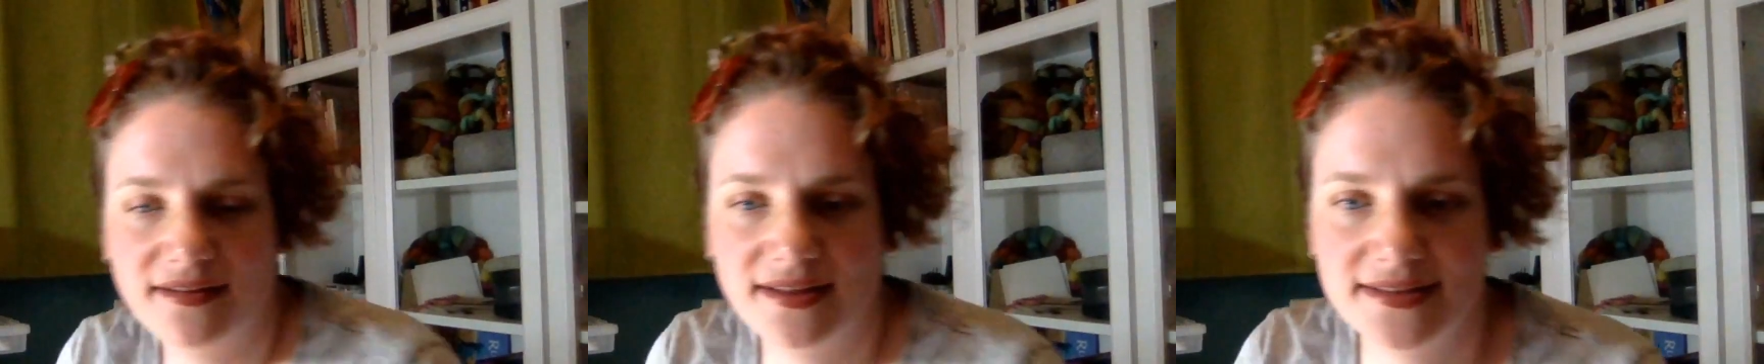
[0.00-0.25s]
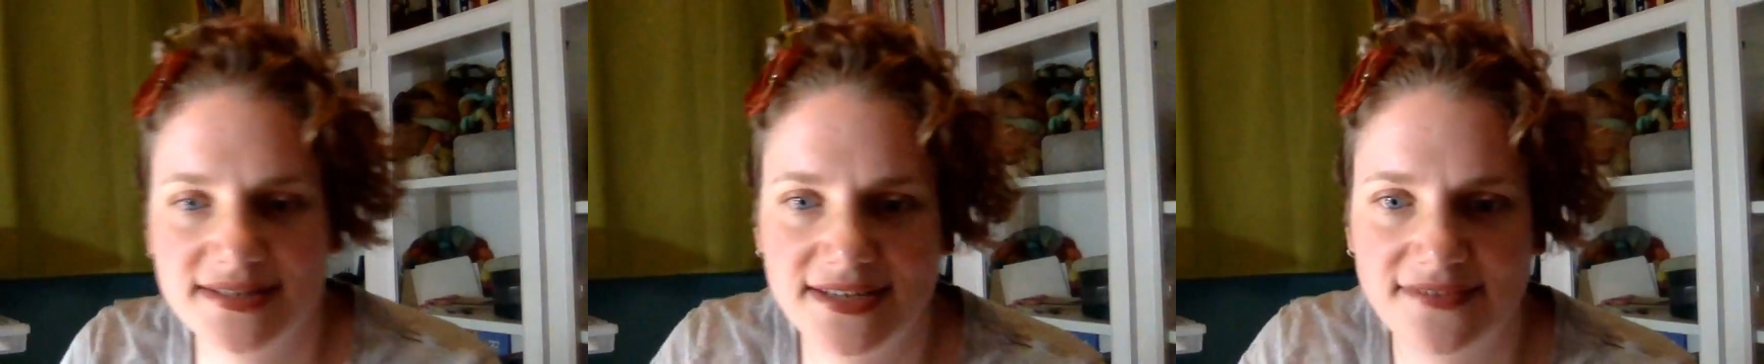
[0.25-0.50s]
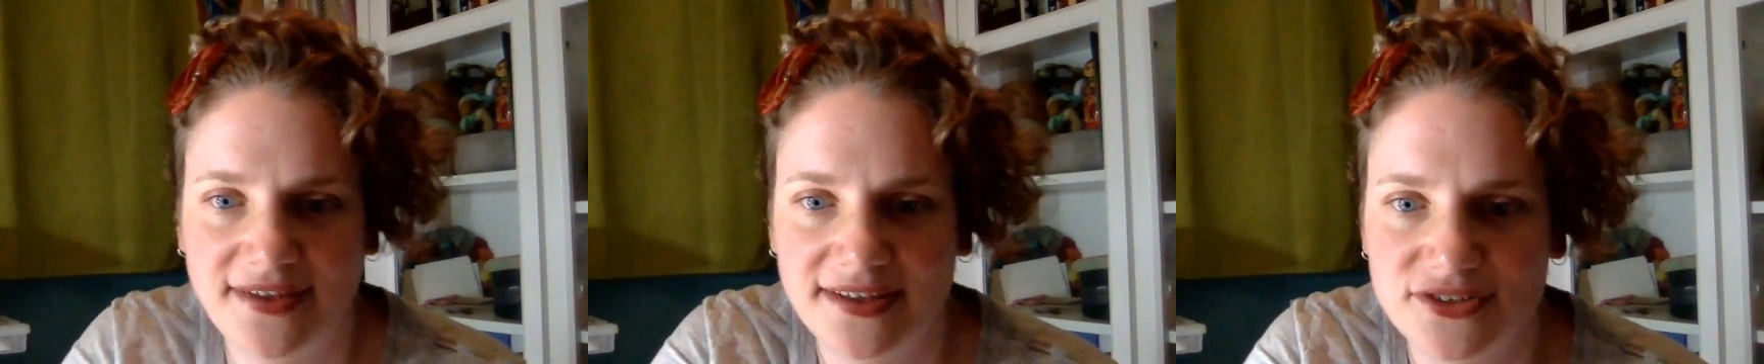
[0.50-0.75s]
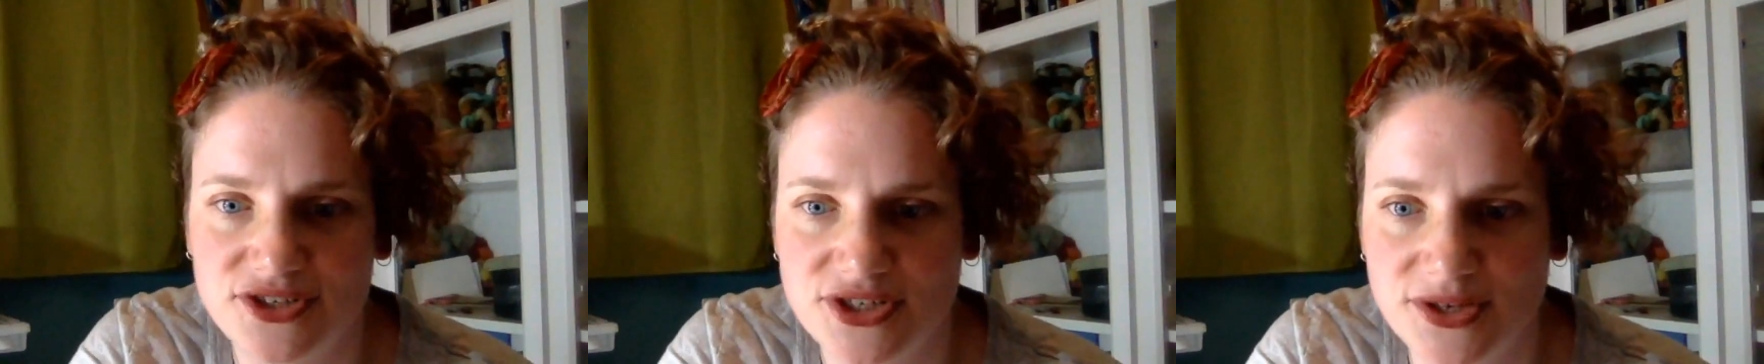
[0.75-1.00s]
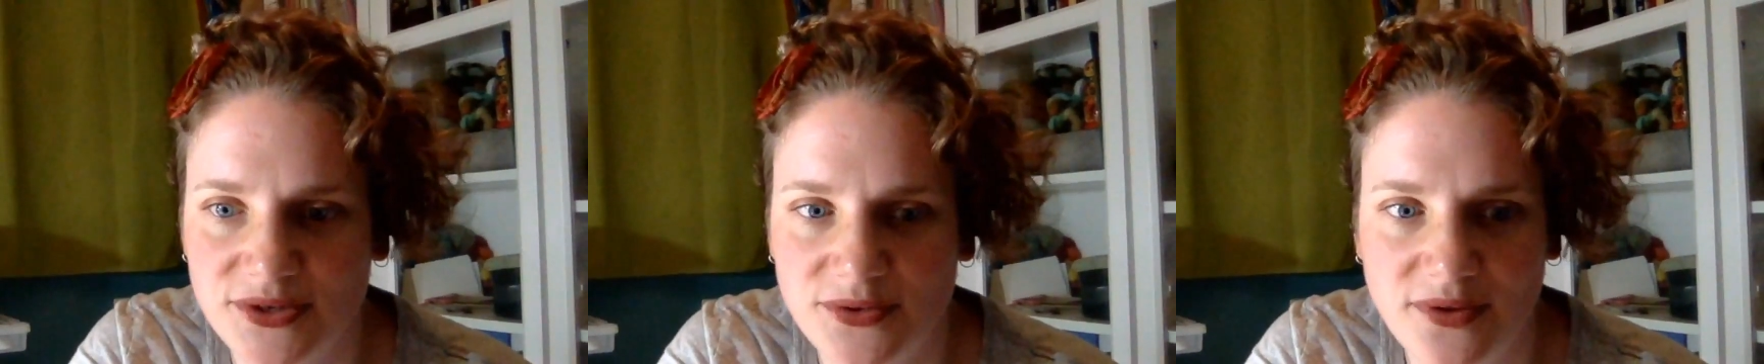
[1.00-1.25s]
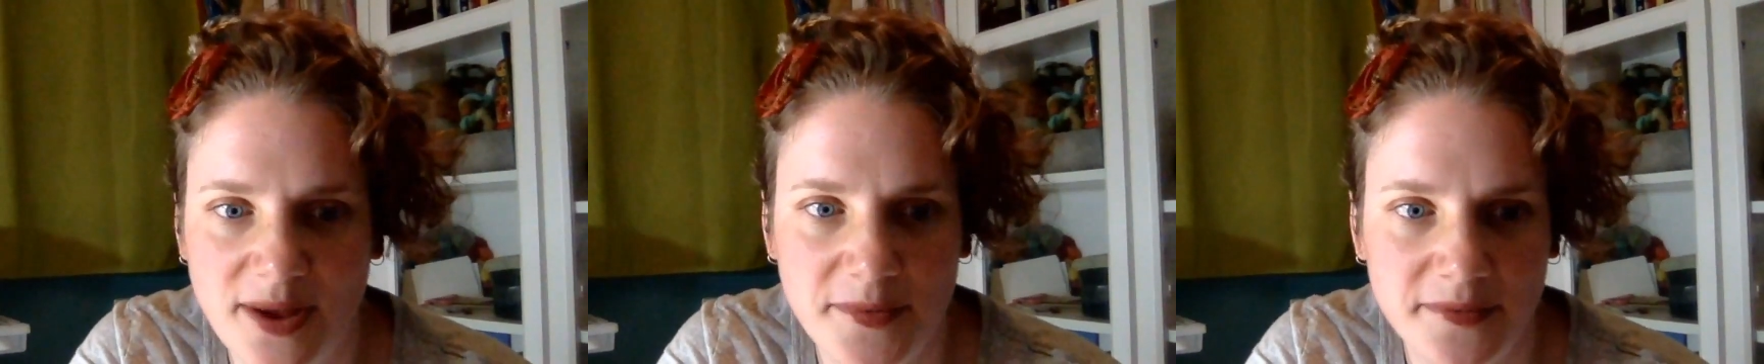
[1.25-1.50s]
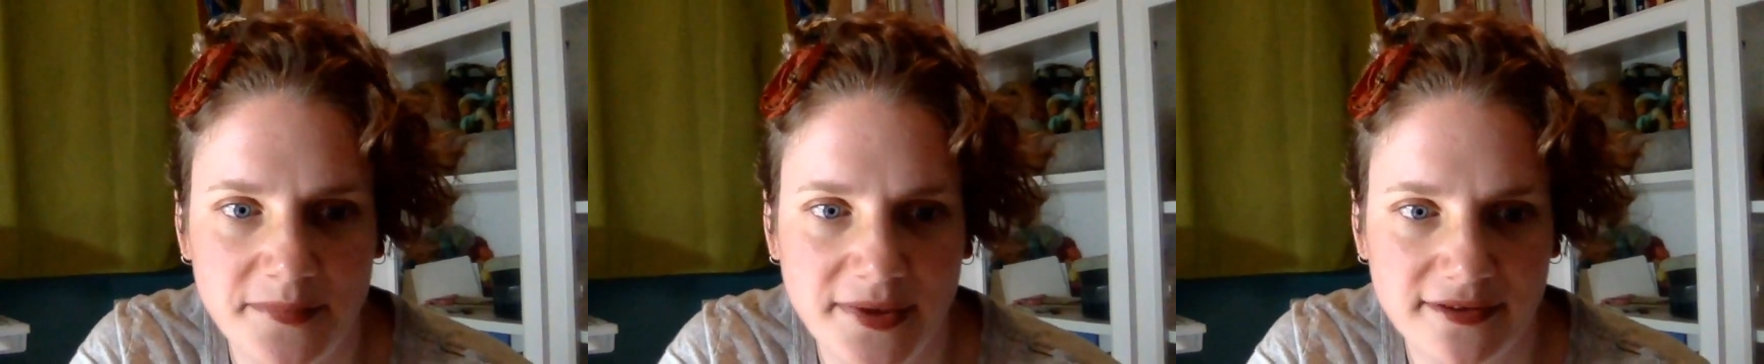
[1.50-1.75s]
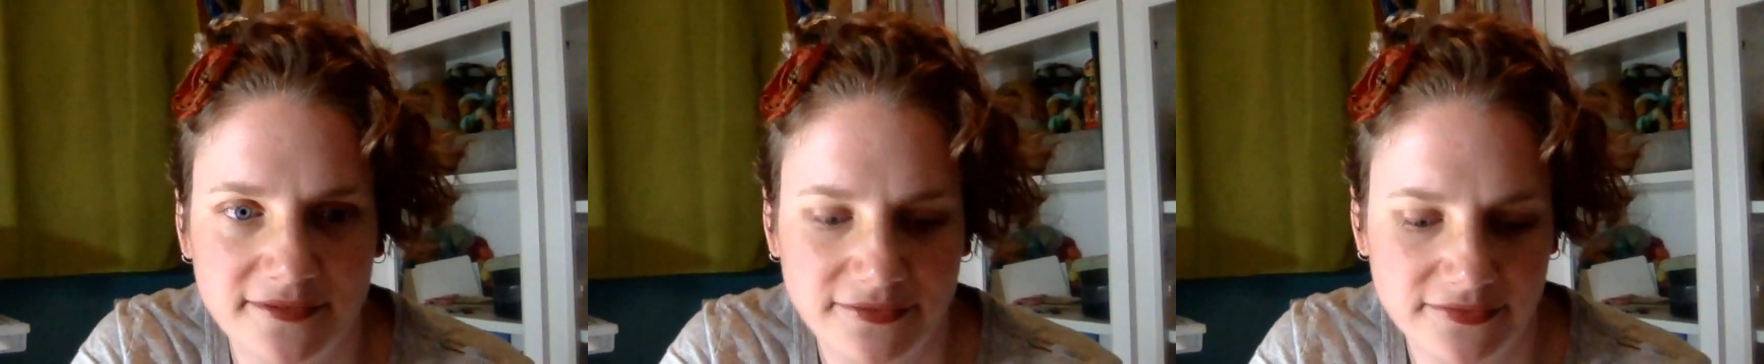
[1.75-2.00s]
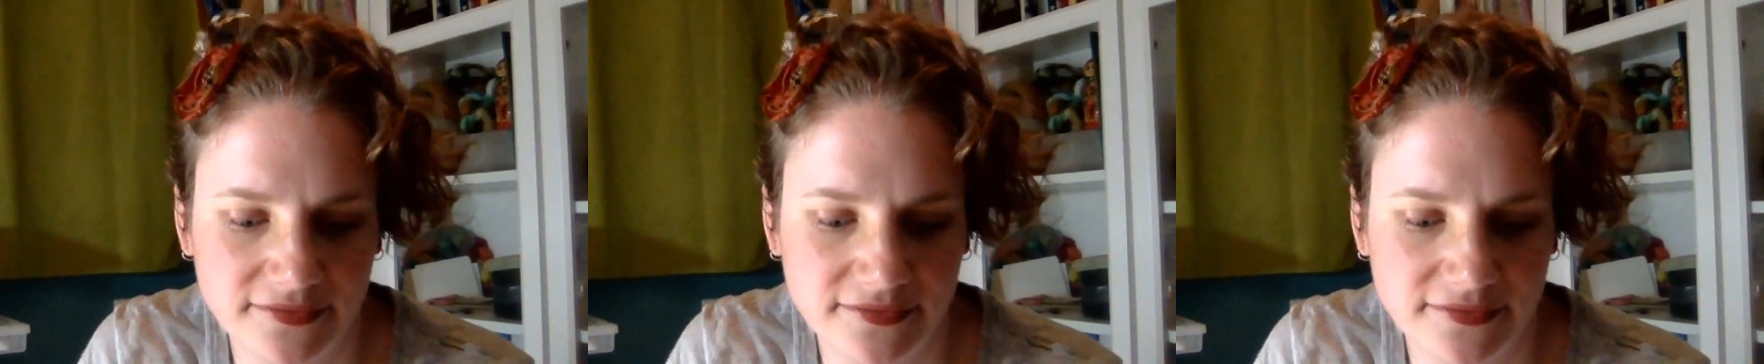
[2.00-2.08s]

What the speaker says: and see if I can show you up above.